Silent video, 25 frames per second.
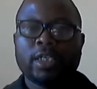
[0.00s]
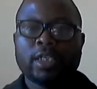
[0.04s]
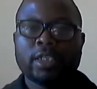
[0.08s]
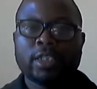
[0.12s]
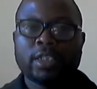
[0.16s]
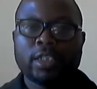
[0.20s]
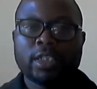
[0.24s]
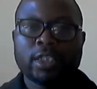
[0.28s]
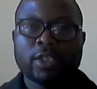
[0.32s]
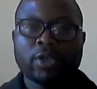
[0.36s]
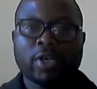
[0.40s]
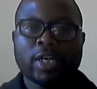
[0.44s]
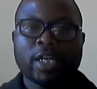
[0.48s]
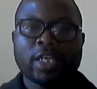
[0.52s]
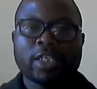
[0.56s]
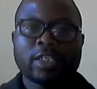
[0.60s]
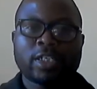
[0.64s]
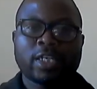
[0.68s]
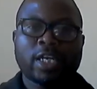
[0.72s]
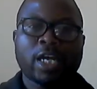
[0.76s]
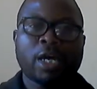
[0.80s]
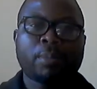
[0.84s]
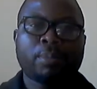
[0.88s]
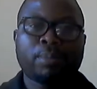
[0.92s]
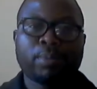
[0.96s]
the
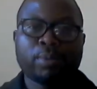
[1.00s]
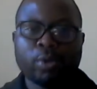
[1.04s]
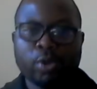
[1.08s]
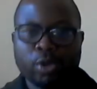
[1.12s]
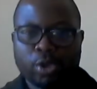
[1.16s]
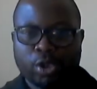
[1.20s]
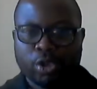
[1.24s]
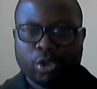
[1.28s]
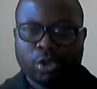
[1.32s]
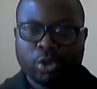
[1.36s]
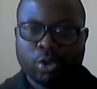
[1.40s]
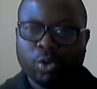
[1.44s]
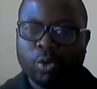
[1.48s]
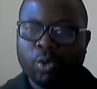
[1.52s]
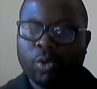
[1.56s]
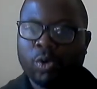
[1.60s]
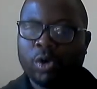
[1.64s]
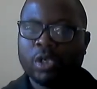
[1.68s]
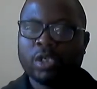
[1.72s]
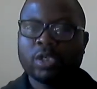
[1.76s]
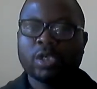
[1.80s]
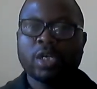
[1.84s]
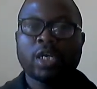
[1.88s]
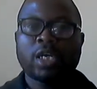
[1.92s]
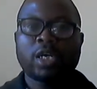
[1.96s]
organizational approach
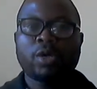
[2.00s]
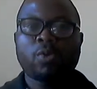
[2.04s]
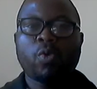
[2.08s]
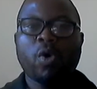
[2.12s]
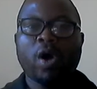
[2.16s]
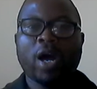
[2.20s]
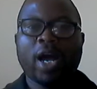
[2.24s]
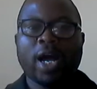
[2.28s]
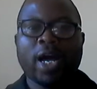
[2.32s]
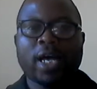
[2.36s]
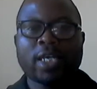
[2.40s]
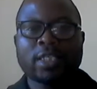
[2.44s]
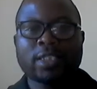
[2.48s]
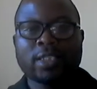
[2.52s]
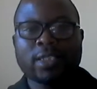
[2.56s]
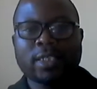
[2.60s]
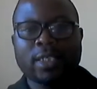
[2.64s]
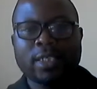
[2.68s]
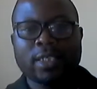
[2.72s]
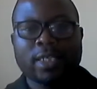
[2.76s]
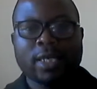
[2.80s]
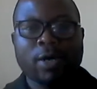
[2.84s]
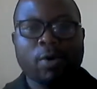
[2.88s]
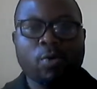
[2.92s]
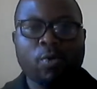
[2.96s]
toward workers'
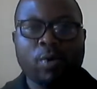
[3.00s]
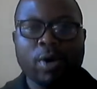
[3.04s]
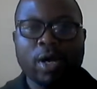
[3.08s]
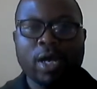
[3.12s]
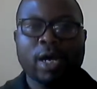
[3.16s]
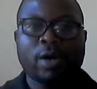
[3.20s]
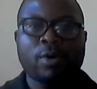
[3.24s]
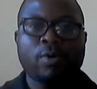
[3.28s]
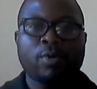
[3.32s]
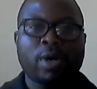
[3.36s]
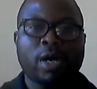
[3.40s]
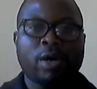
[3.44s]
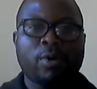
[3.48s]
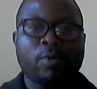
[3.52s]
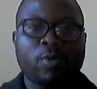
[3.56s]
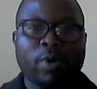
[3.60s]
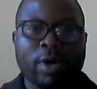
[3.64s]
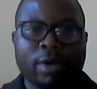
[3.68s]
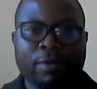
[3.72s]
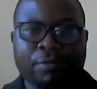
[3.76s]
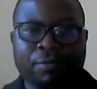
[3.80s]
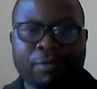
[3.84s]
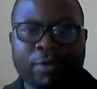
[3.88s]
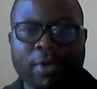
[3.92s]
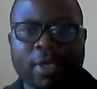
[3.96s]
need and
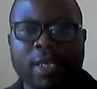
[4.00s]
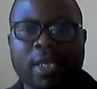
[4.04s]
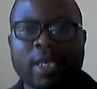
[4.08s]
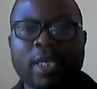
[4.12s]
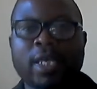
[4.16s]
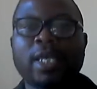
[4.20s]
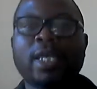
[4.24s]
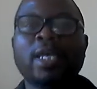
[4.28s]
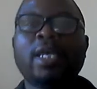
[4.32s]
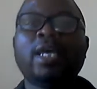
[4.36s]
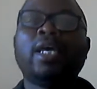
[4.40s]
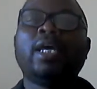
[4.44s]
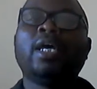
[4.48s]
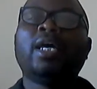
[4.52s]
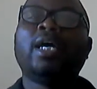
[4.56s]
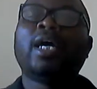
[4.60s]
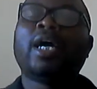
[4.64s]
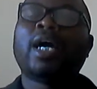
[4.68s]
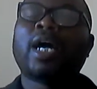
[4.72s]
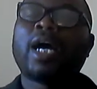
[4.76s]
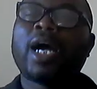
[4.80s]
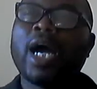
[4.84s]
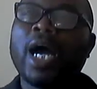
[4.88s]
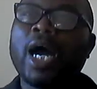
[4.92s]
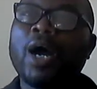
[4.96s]
welfare,
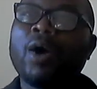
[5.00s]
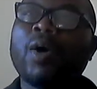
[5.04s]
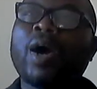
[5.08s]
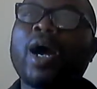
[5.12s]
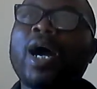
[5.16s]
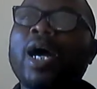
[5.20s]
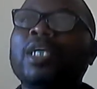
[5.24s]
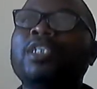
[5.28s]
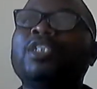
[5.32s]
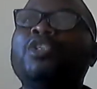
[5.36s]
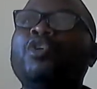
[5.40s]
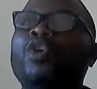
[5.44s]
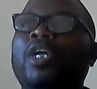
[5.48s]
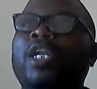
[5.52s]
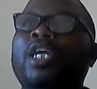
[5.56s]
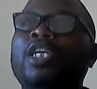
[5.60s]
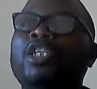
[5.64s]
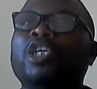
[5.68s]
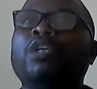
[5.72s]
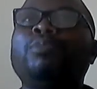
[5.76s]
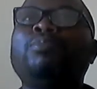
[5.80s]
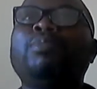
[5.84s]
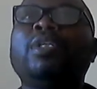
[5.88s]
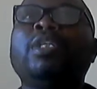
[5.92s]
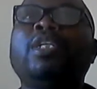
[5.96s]
how has the
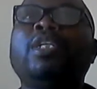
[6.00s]
organization been